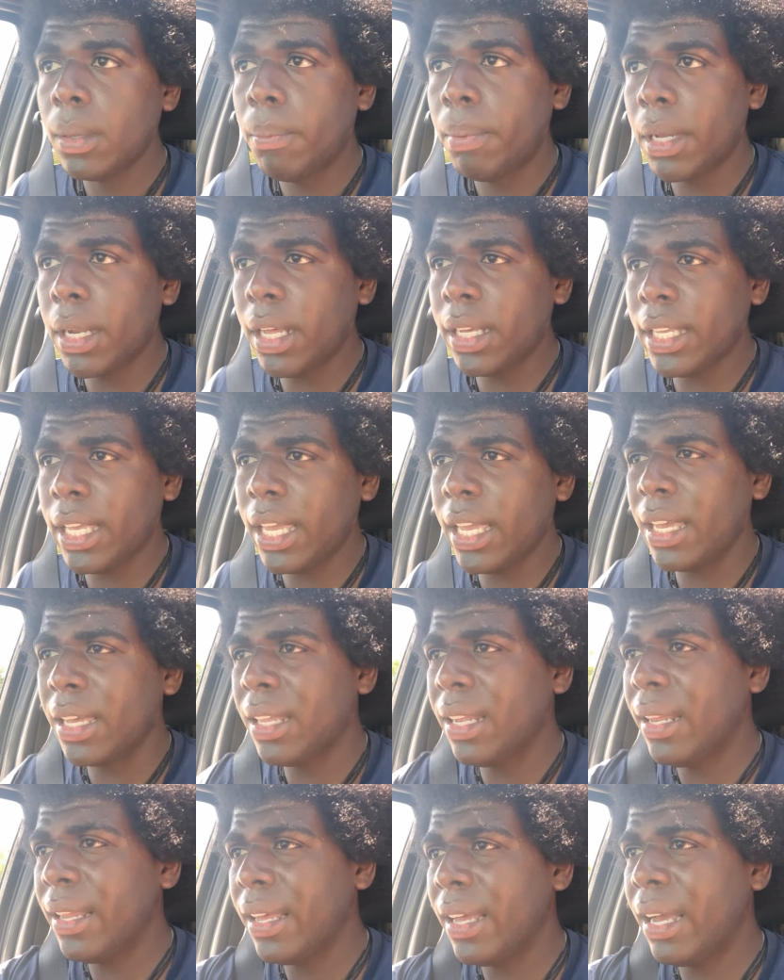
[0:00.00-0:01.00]
But uh, yeah,
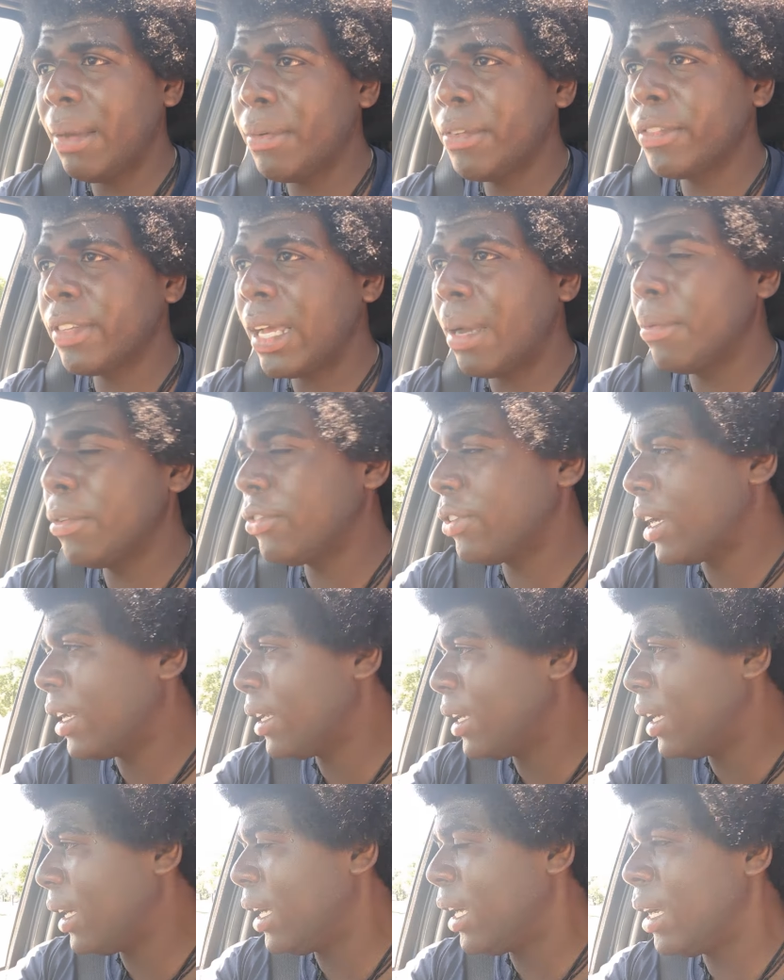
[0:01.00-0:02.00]
I was I was trying to
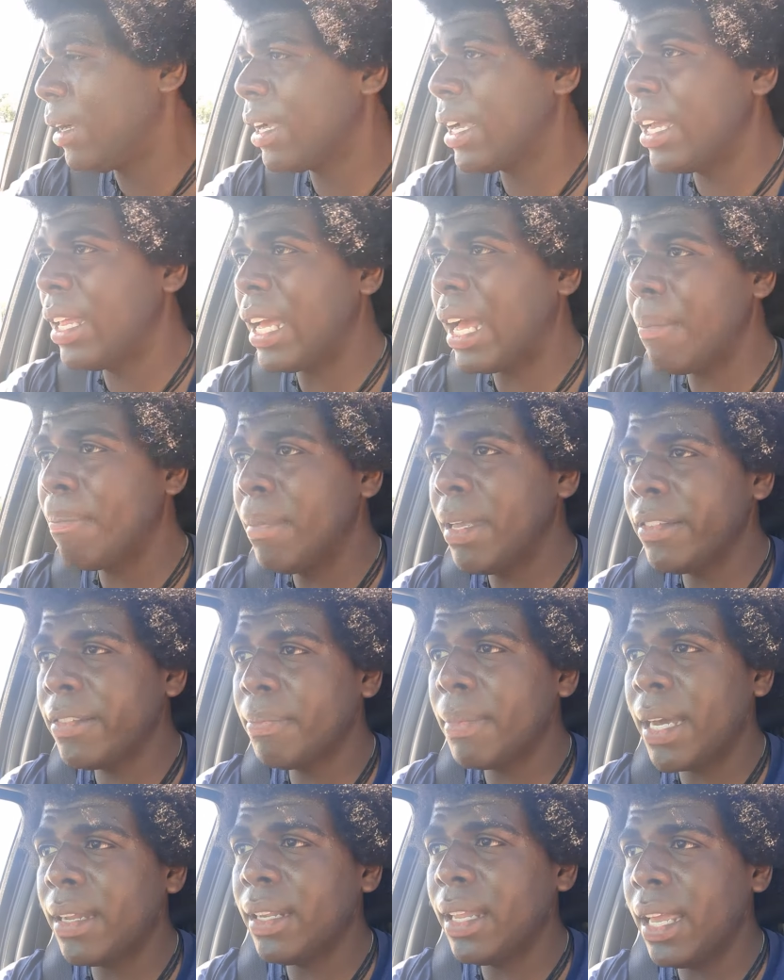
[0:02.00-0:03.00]
uh, get. I missed
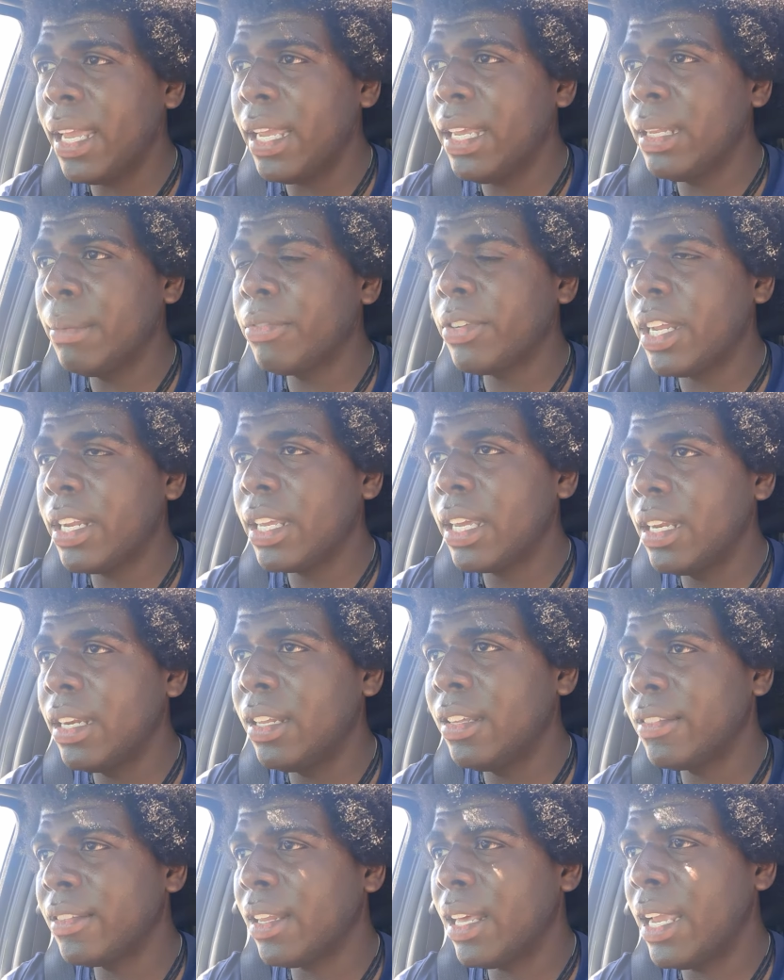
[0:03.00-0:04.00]
my lane. I'm trying to get in
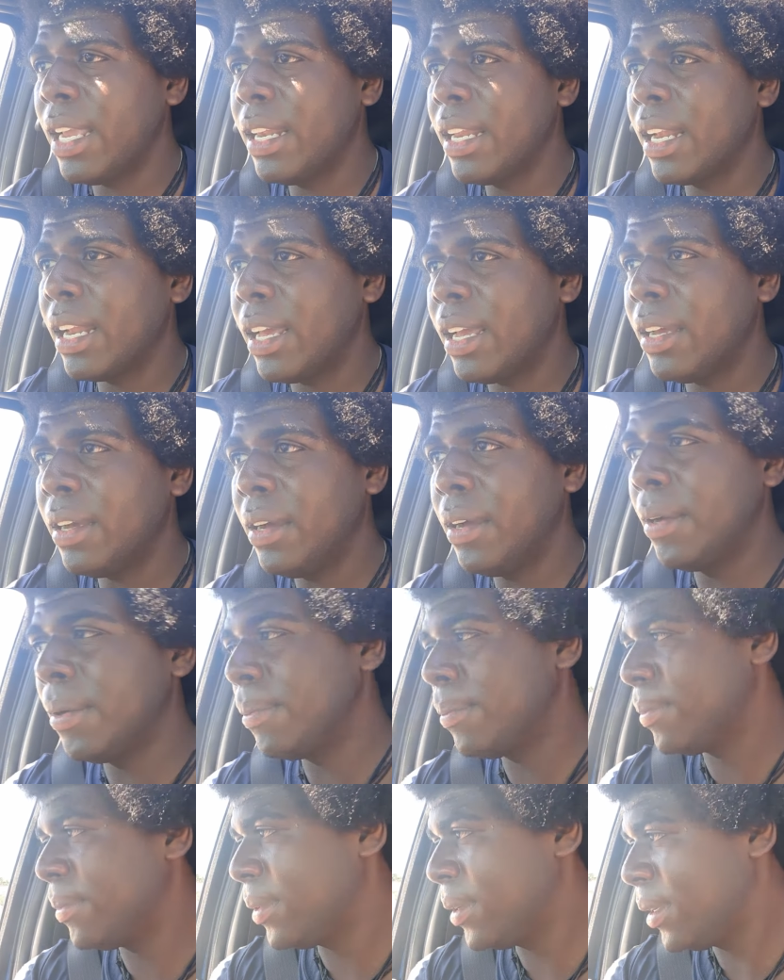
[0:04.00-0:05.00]
this lane, and I
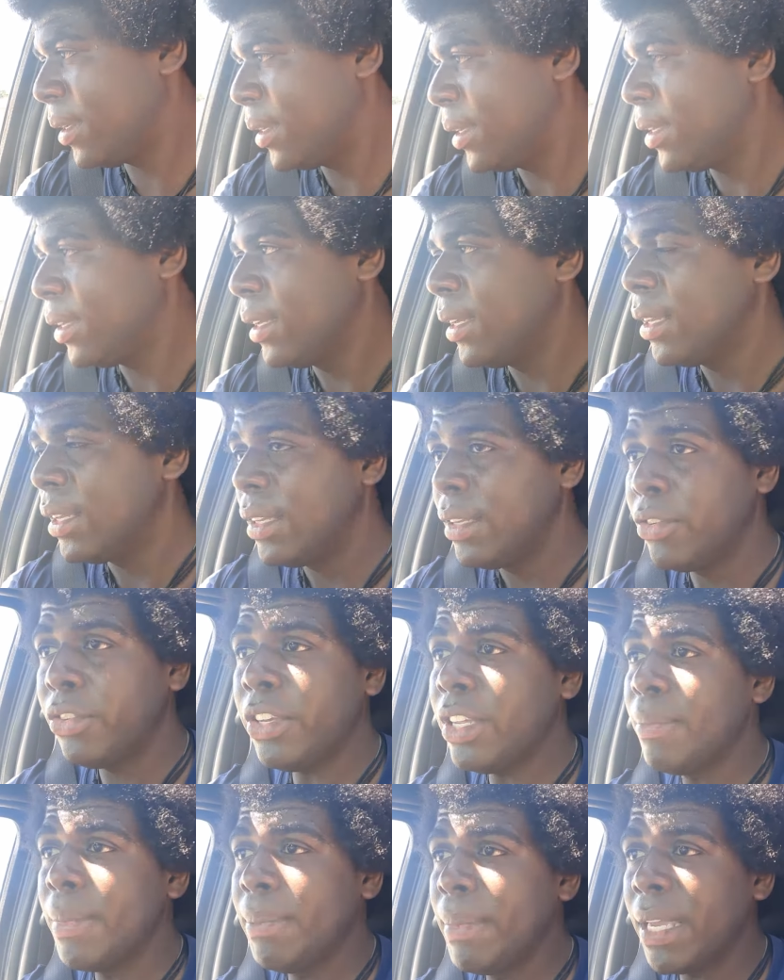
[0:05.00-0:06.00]
um,
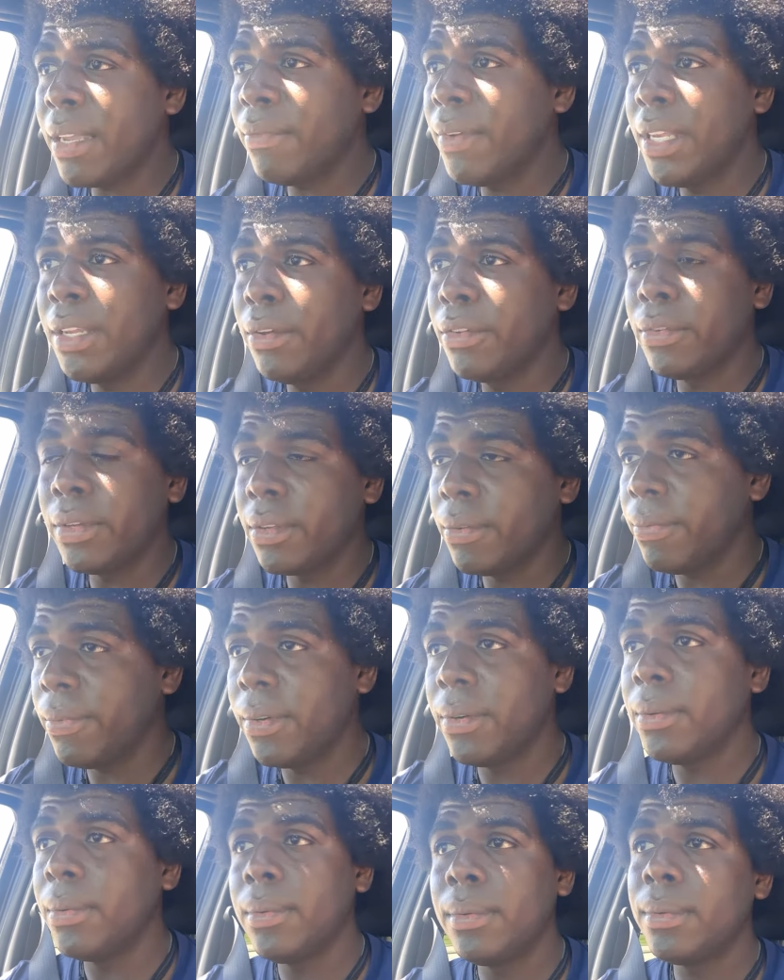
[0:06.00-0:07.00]
shouldn't be making videos on your
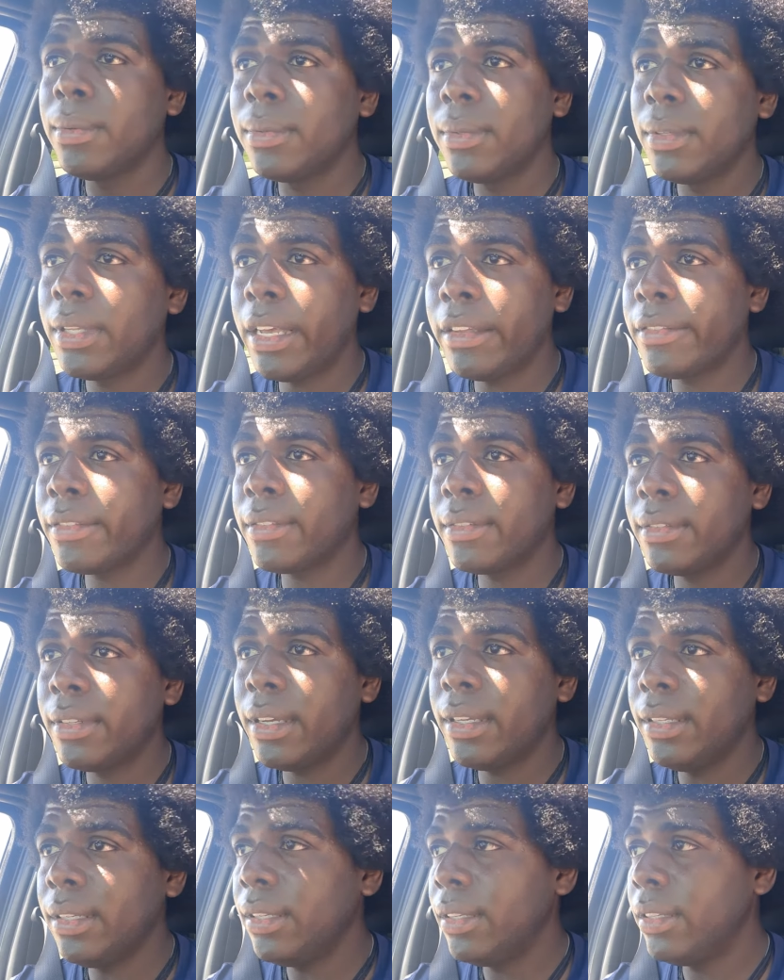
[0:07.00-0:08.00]
phone. That's
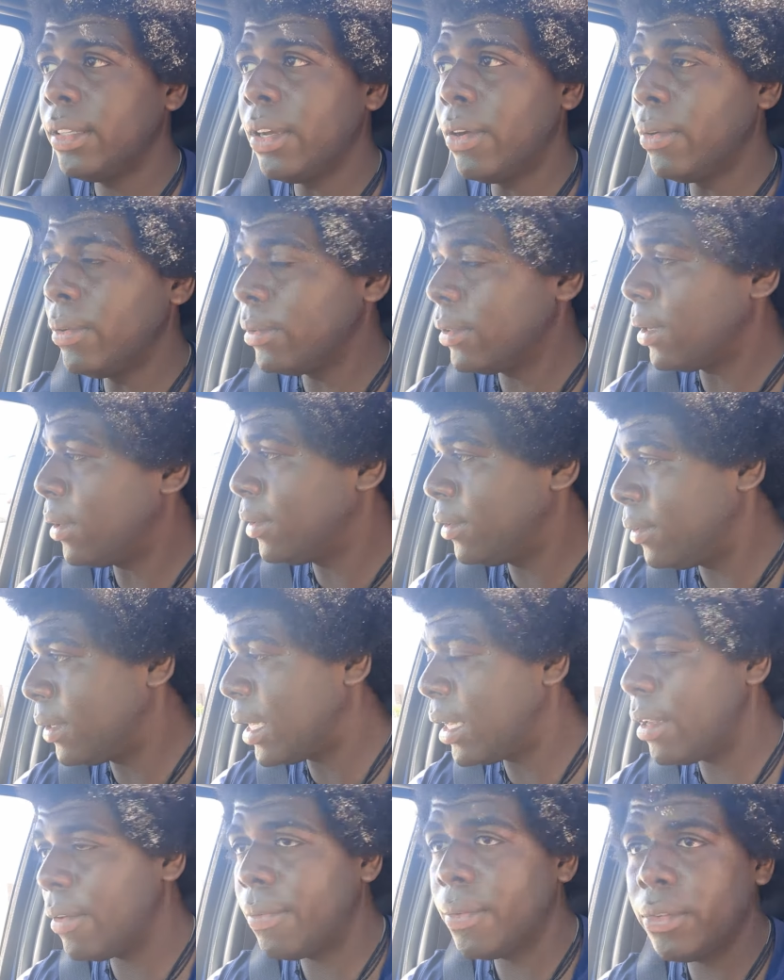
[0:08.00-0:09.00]
don't don't do
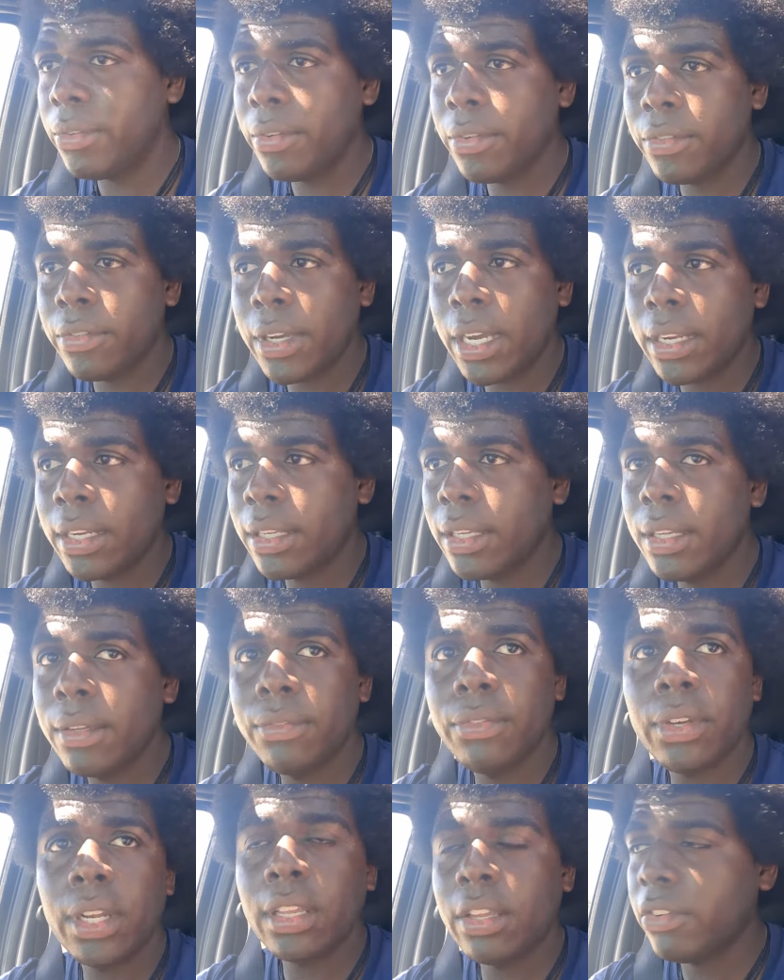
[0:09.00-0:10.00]
that if you're just trying to
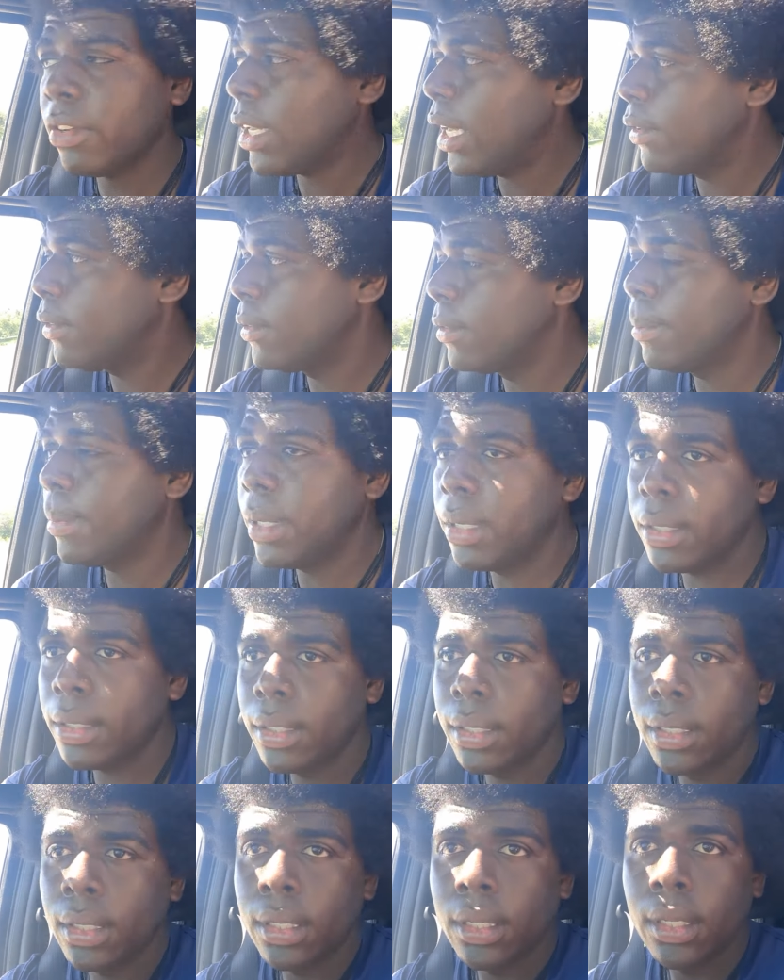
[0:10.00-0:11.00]
trying to get your license. But
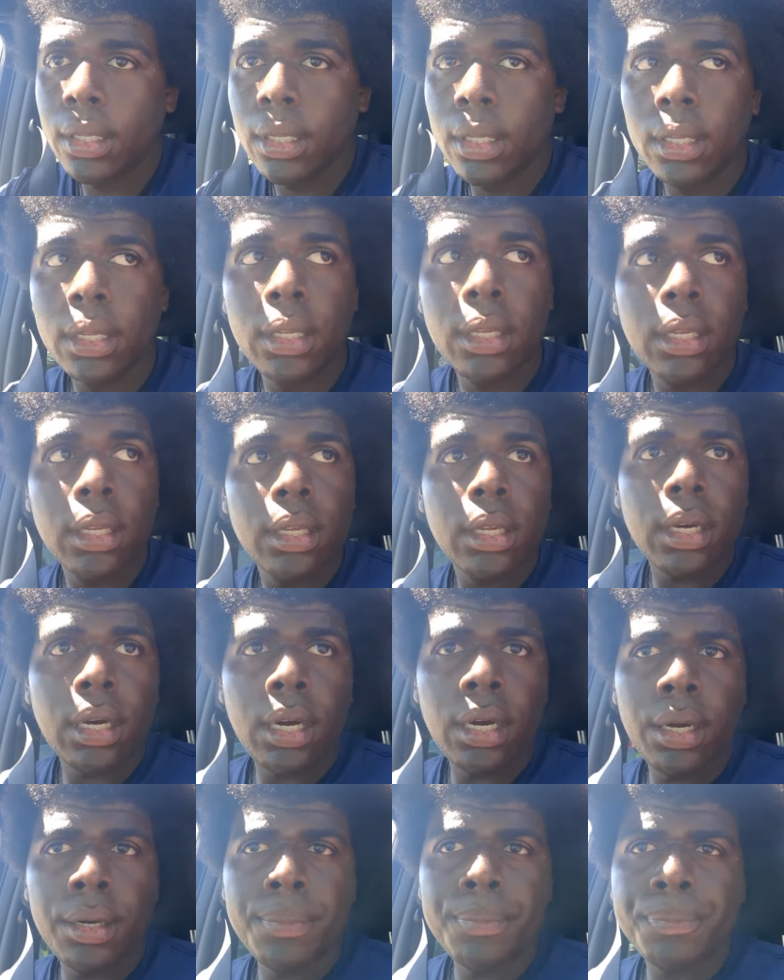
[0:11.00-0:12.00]

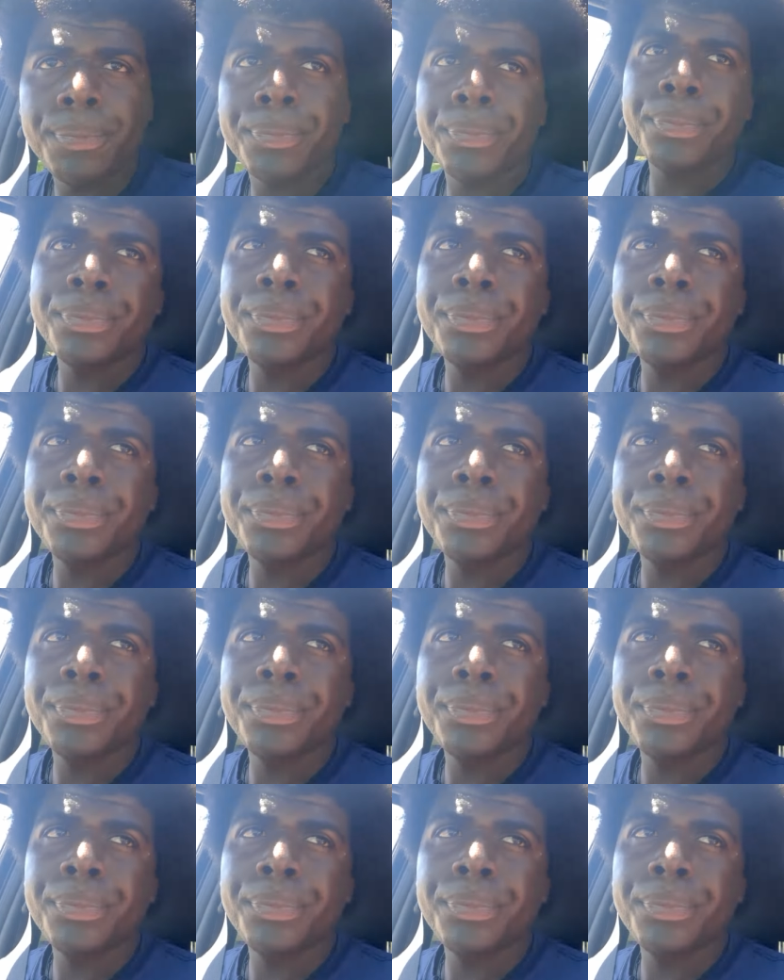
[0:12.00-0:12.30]
um,